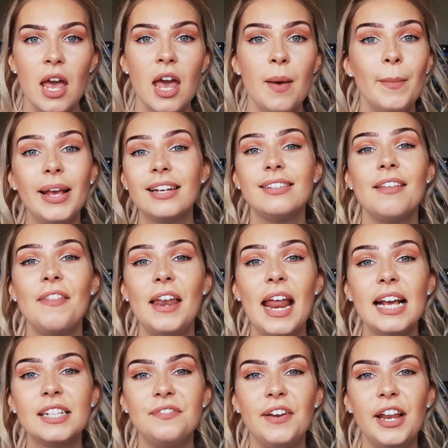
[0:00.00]
Because in the
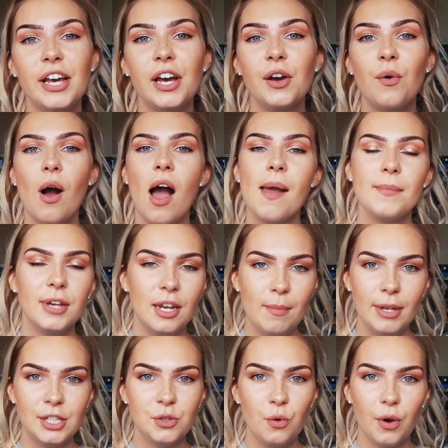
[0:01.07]
next video, I'm going to
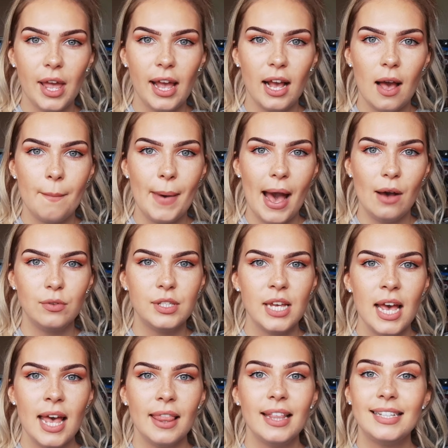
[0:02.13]
be talking about
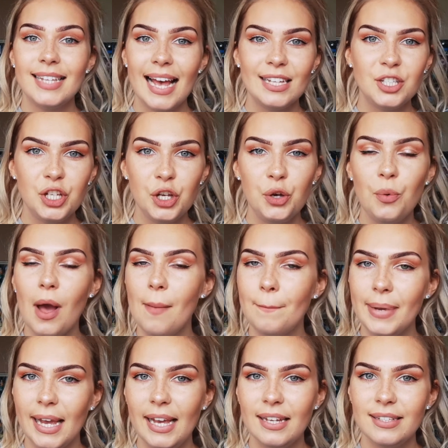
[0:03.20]
the tattoo and
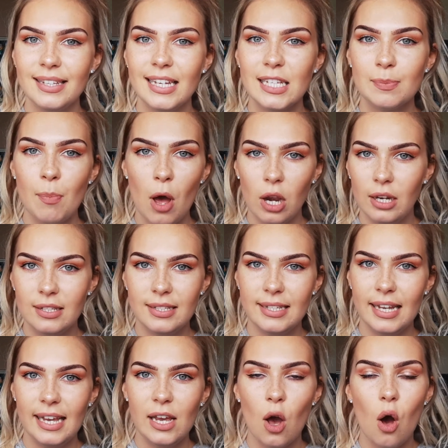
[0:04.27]
piercings
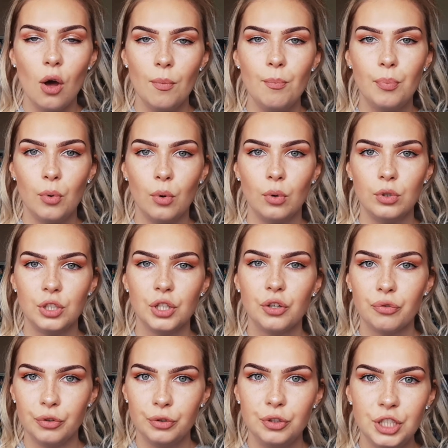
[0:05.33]
policy on board
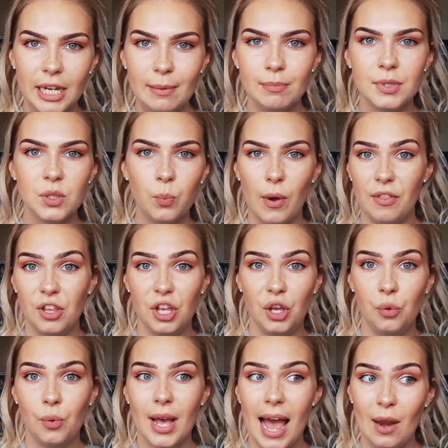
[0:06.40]
cruise ships, whether
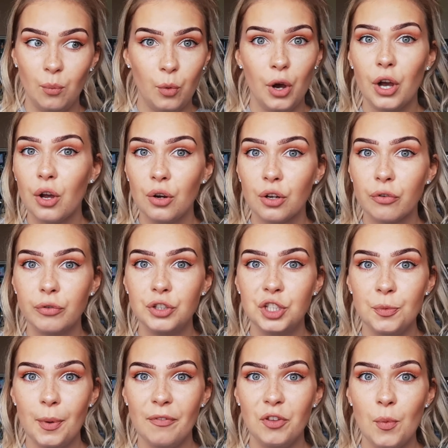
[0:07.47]
you can work on a cruise
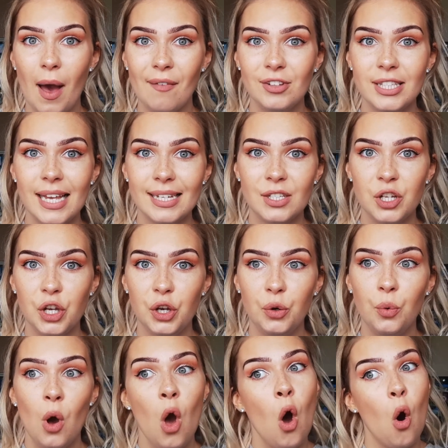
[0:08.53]
ship if you have a
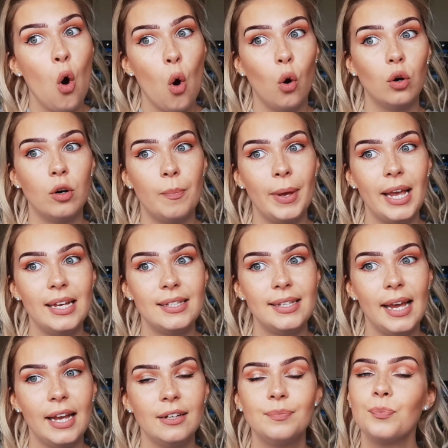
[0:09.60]
tattoo or a
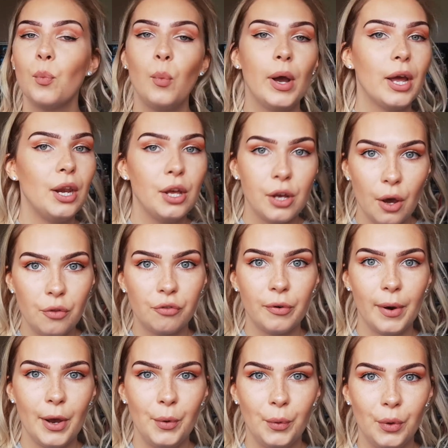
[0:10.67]
piercing. We're going to go through
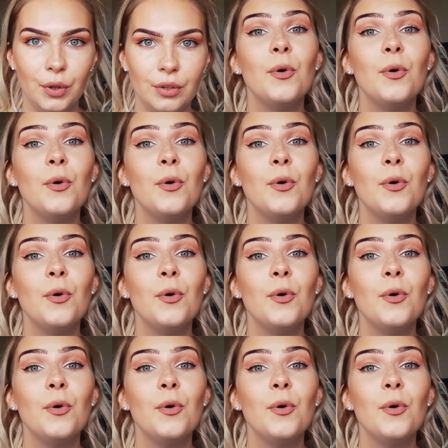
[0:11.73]
it all.